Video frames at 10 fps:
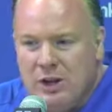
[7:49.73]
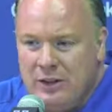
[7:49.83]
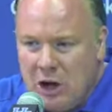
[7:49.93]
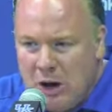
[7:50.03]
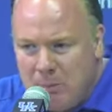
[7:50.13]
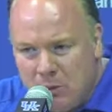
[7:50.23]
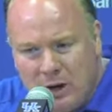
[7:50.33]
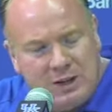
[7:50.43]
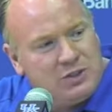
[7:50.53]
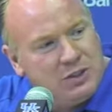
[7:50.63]
the
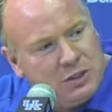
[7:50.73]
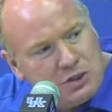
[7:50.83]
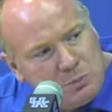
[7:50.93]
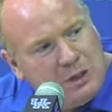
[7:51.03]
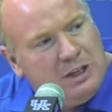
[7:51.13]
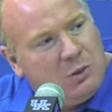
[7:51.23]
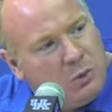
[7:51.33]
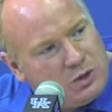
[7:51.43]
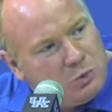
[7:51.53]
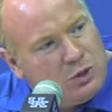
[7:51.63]
operation, the speed at
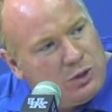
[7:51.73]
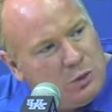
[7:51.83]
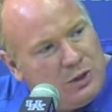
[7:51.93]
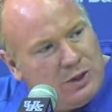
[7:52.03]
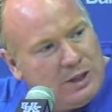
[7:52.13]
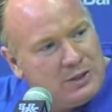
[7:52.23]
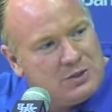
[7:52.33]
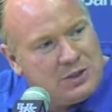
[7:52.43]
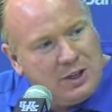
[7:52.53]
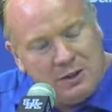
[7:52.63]
which we're doing
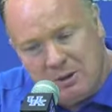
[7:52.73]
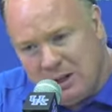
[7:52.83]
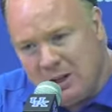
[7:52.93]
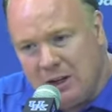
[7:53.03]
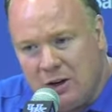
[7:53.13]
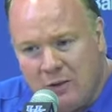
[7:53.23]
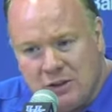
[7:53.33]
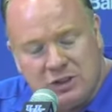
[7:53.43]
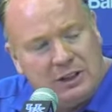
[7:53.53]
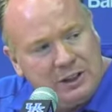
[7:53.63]
things, and
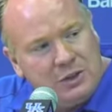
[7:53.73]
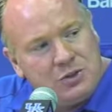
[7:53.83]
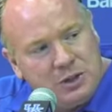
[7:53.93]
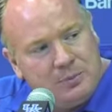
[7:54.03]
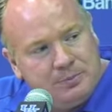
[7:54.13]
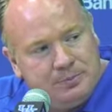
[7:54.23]
obviously leadership.